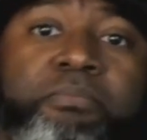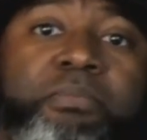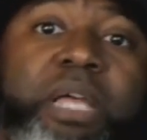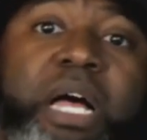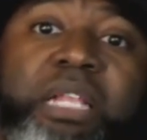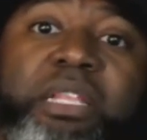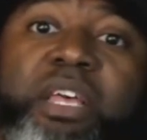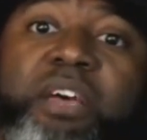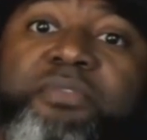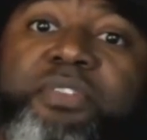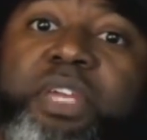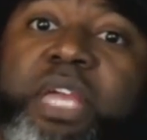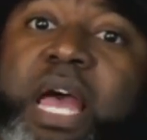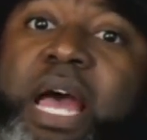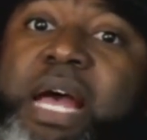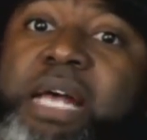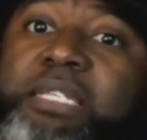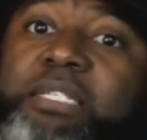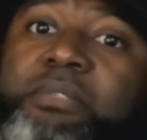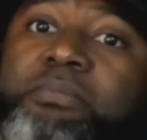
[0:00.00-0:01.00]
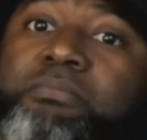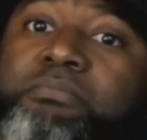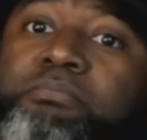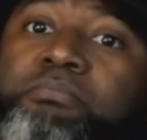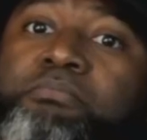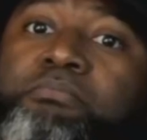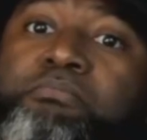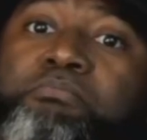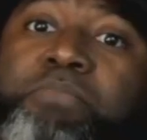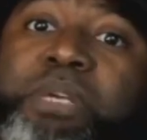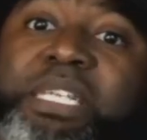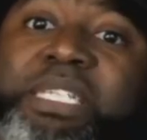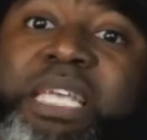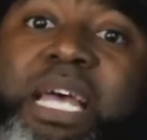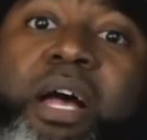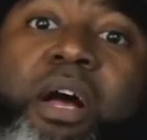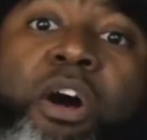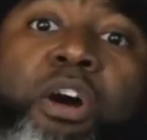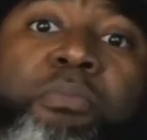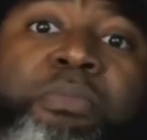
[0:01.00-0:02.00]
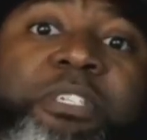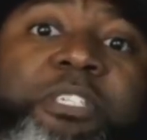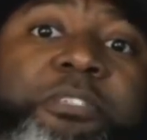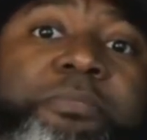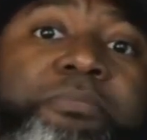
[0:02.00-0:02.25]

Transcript: I love you guys. Peace out, homies.